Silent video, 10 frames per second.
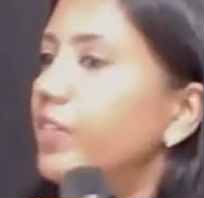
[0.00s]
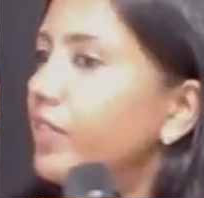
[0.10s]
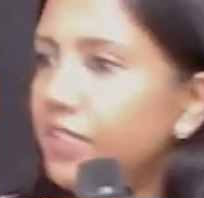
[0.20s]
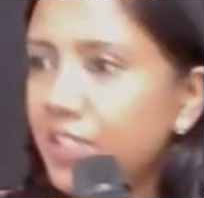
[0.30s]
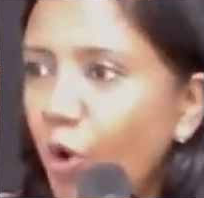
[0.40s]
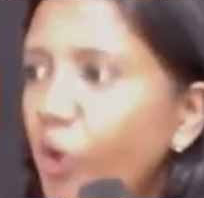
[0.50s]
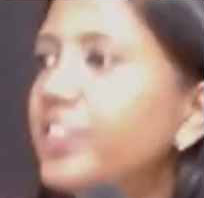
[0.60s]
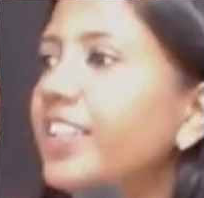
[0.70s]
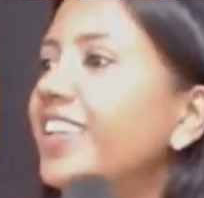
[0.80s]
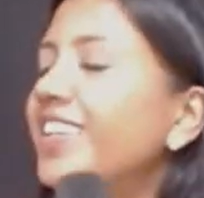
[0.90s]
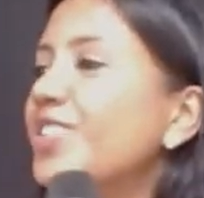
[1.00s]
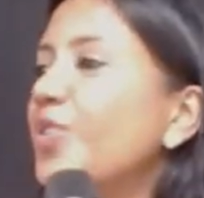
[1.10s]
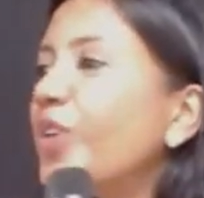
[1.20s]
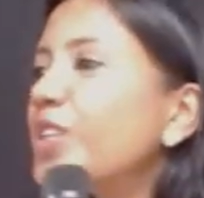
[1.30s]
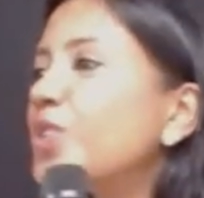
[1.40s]
this whole thing is
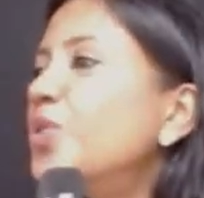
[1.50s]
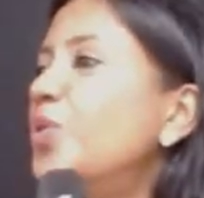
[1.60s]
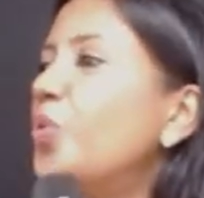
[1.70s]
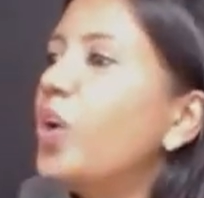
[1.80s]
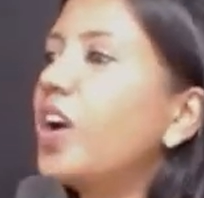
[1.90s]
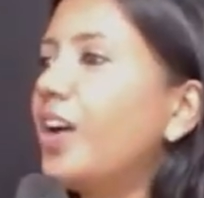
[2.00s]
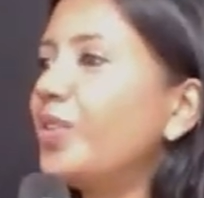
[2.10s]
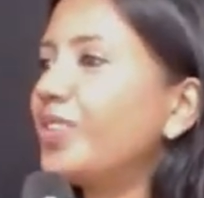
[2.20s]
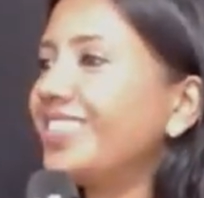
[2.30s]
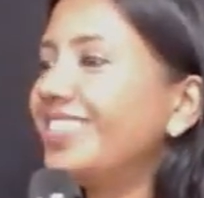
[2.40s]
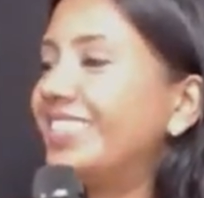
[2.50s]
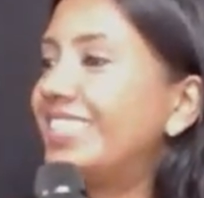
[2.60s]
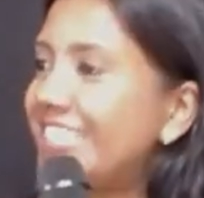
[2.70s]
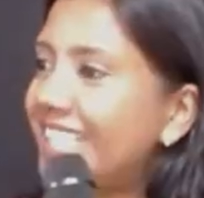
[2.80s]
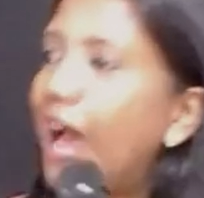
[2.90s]
going to work out.
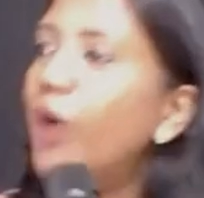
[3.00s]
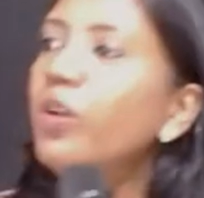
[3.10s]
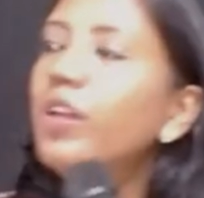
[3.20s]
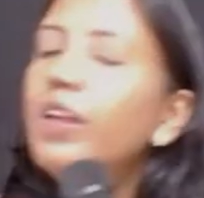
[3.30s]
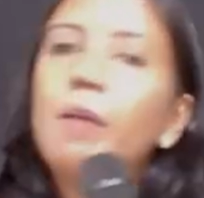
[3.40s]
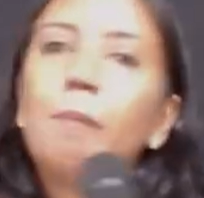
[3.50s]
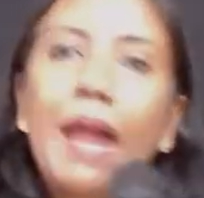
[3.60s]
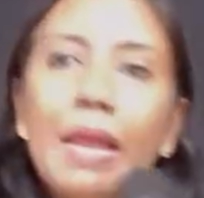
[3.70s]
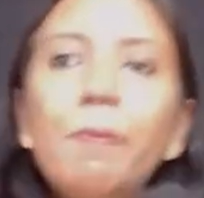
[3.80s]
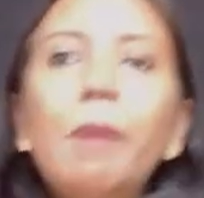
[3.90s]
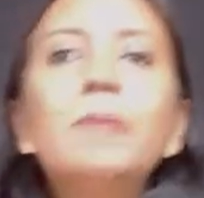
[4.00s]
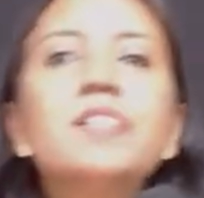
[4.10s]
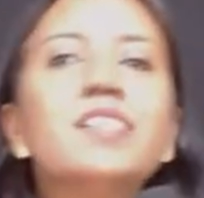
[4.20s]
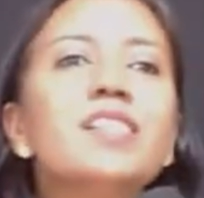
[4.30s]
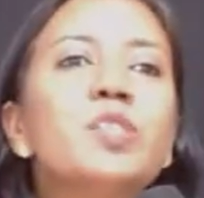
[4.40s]
This is how my
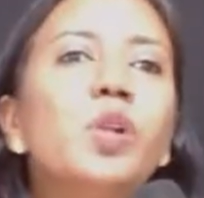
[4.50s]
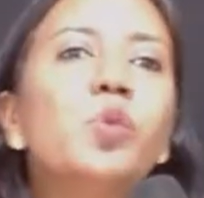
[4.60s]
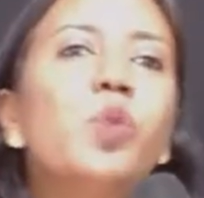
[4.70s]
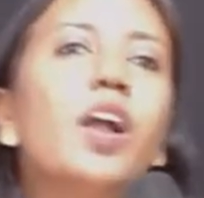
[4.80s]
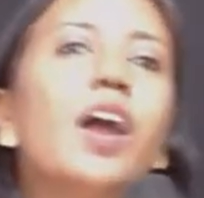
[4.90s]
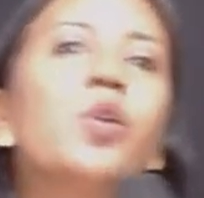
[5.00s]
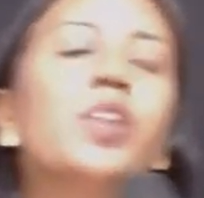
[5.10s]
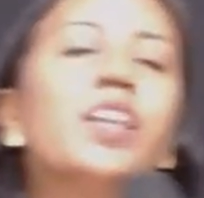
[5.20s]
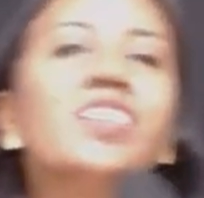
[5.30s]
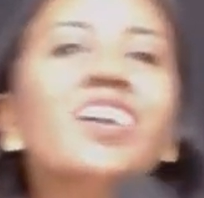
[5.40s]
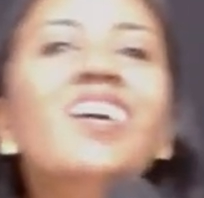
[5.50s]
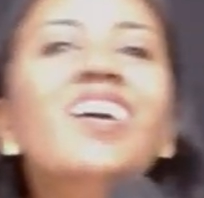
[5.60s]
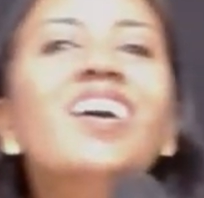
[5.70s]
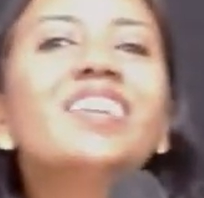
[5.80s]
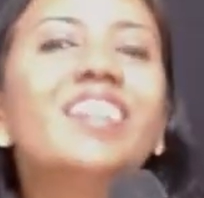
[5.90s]
purposes will work out in the
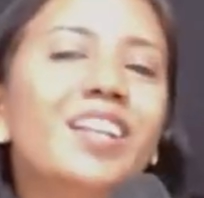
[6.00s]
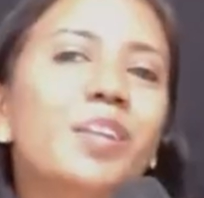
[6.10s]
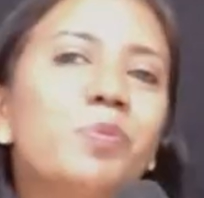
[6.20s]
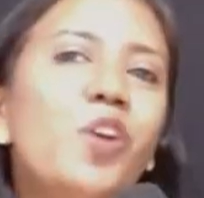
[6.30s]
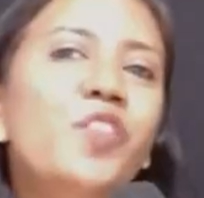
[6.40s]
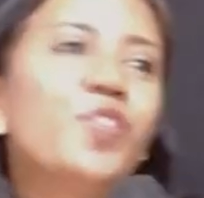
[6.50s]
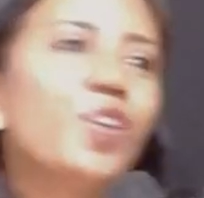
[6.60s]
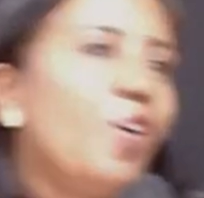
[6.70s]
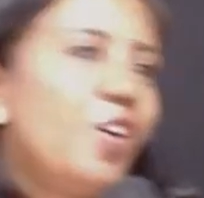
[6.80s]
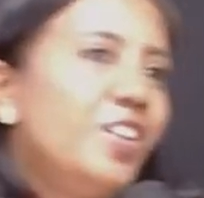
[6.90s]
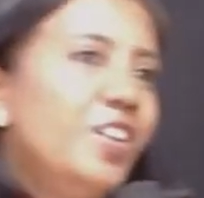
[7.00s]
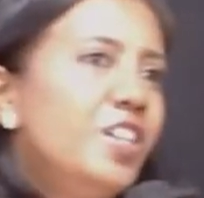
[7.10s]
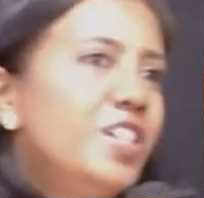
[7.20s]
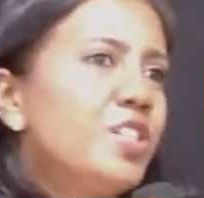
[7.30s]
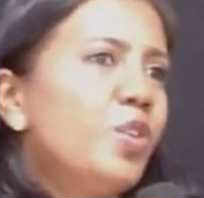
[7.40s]
kingdom of God.
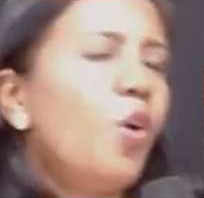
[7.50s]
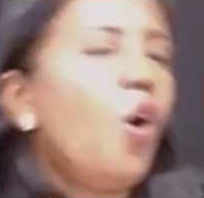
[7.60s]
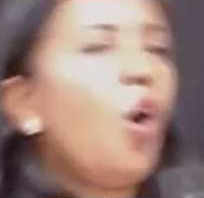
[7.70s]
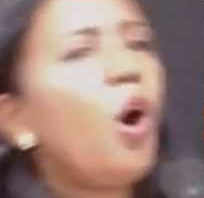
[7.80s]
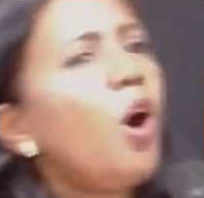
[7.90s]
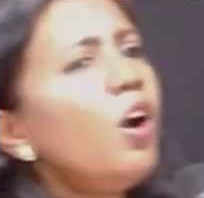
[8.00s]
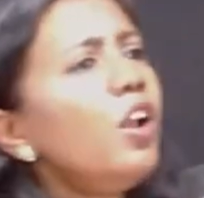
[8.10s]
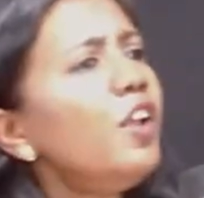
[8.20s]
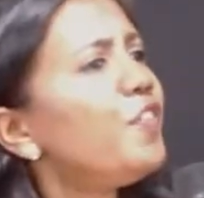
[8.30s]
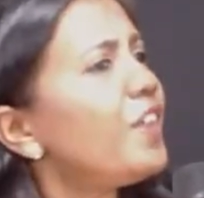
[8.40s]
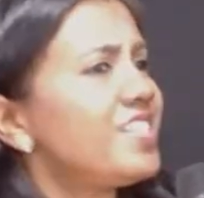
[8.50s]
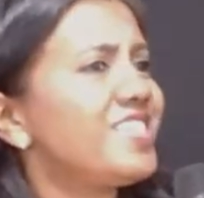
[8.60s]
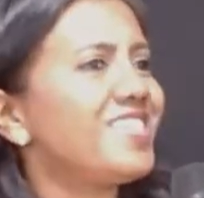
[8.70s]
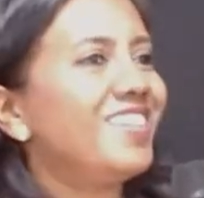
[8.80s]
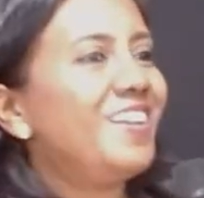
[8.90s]
So, all of
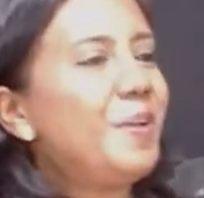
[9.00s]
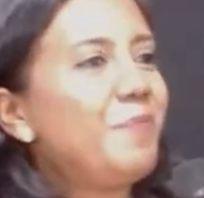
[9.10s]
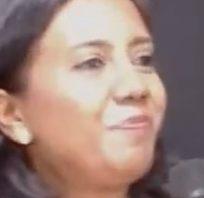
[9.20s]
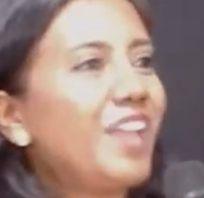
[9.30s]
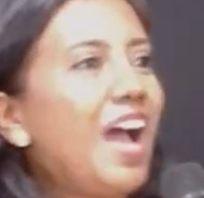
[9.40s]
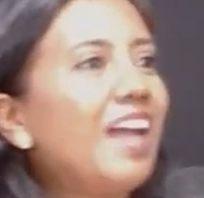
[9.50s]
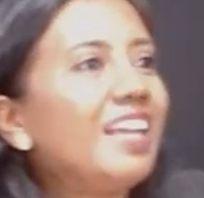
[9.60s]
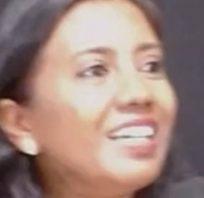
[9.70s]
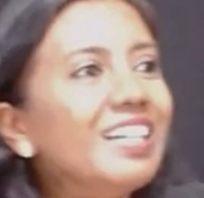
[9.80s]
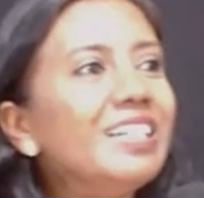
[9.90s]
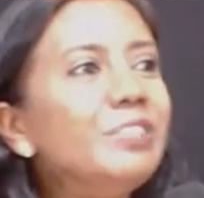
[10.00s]
us are here